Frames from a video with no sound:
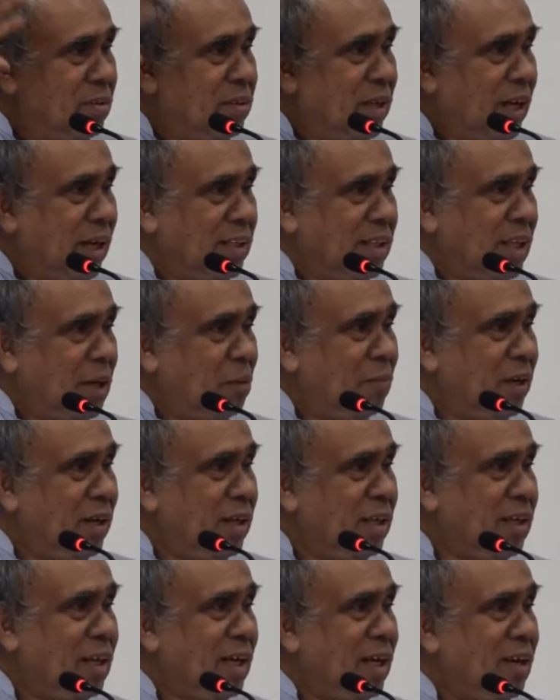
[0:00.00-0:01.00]

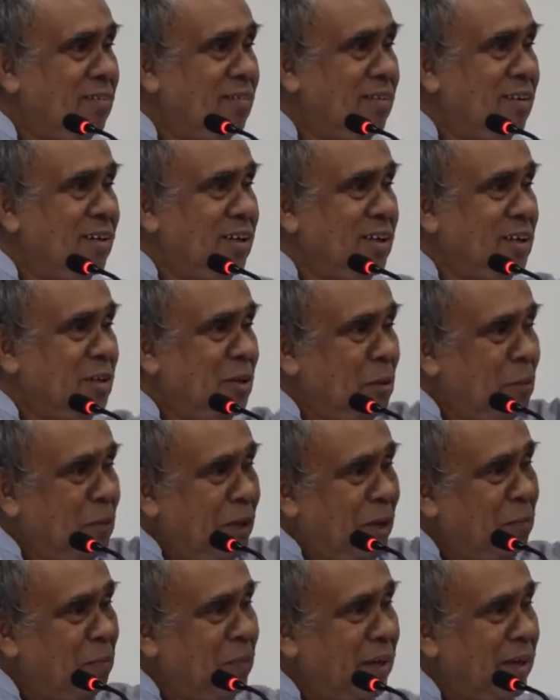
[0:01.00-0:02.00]
Taladamanika, or it will
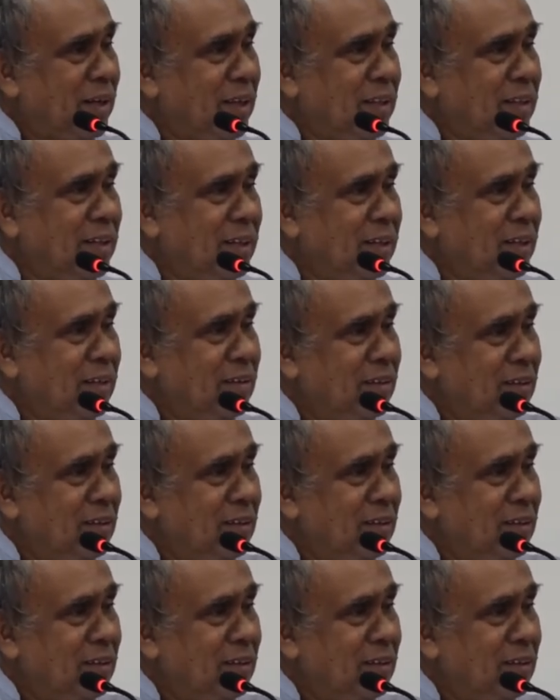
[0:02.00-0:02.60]
be at Peradani,